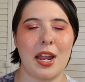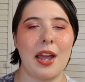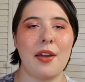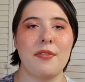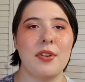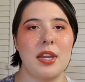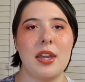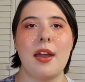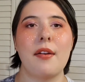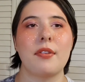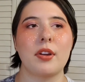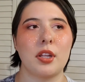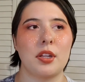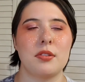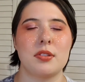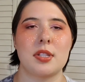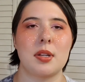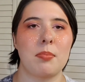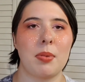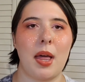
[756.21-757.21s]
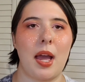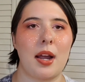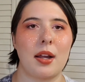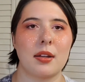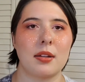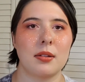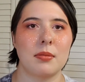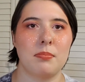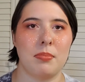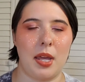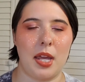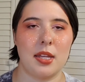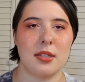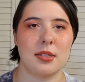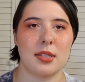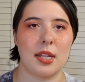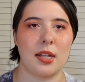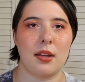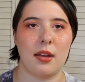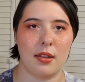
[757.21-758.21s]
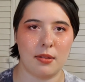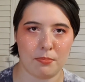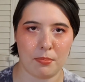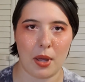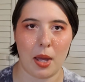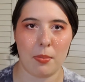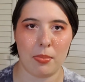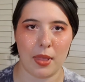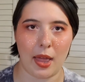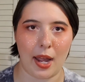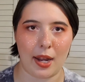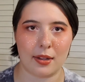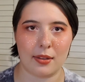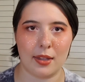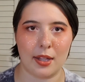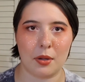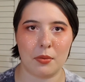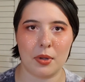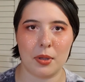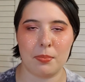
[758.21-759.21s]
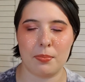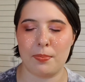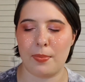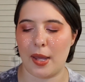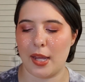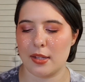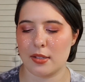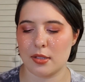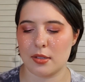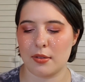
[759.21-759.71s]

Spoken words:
I've never used a black base, like a black liquid base,